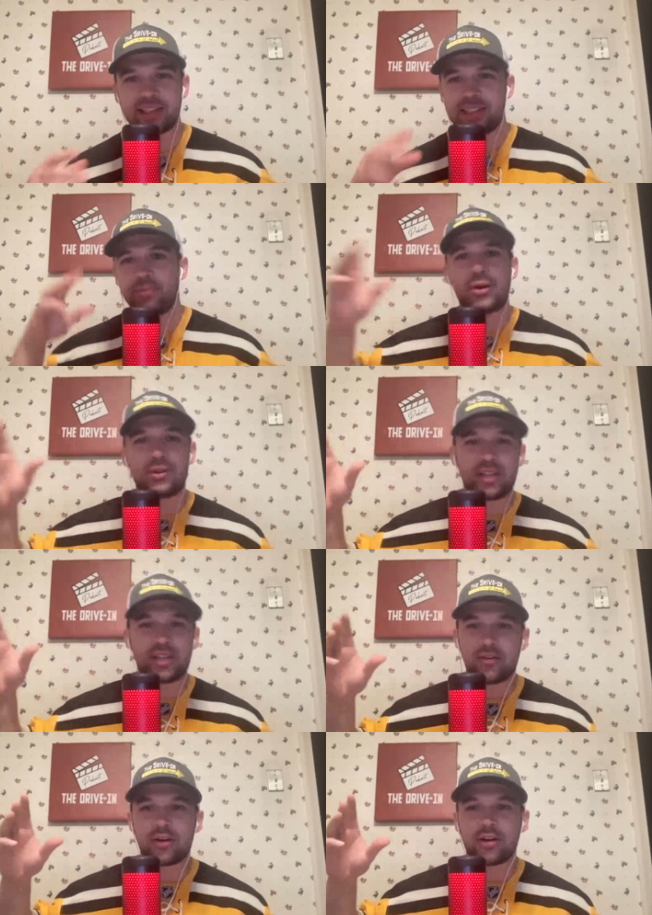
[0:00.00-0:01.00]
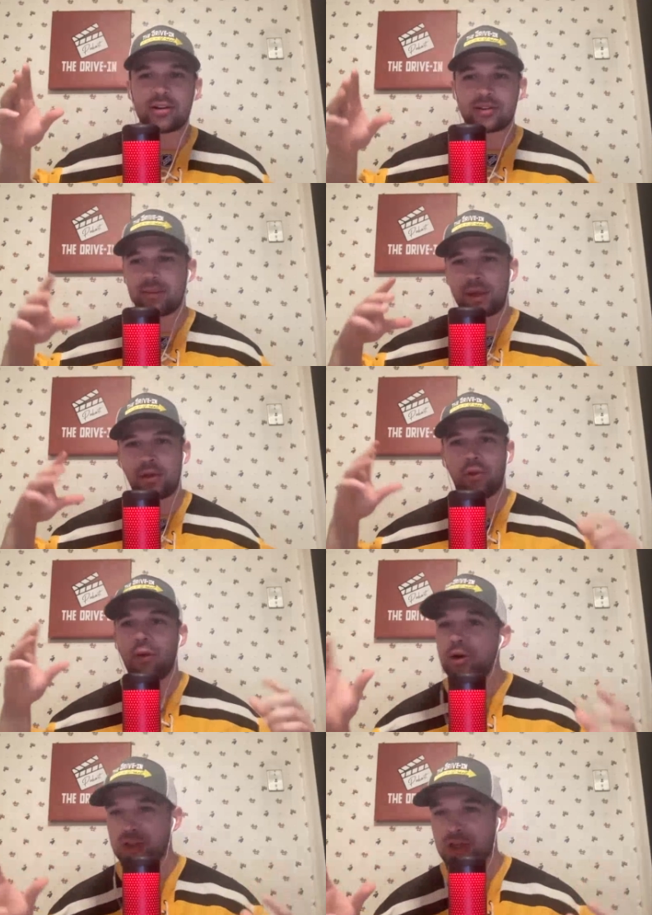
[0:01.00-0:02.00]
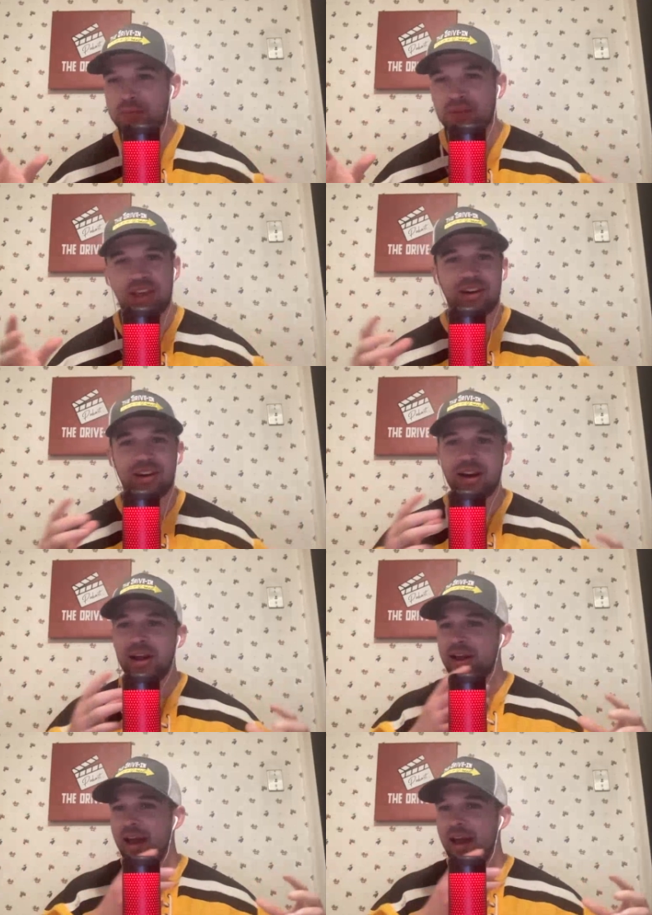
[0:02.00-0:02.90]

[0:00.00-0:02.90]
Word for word: They see Moldavers like being worshipped here.